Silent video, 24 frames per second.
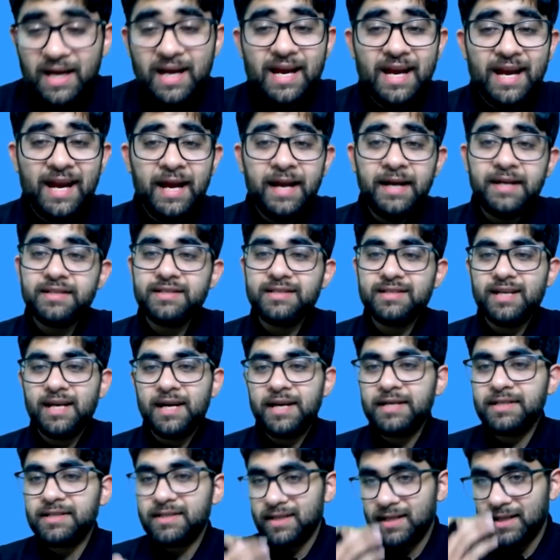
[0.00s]
It
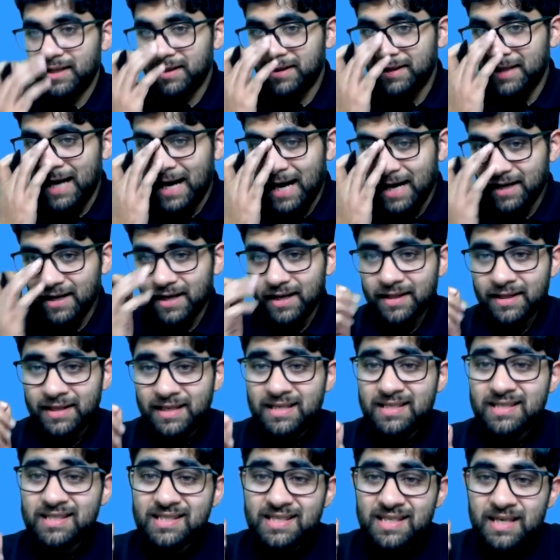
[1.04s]
states that the
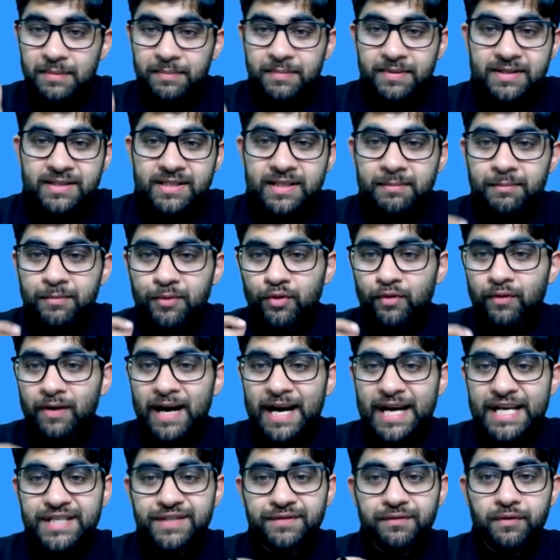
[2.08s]
CPC
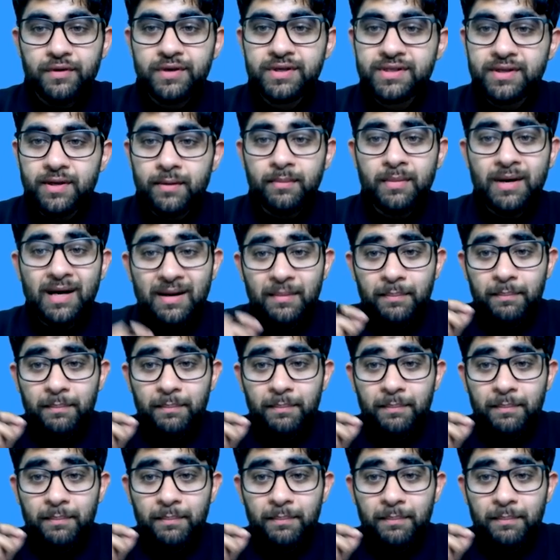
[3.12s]
provides for some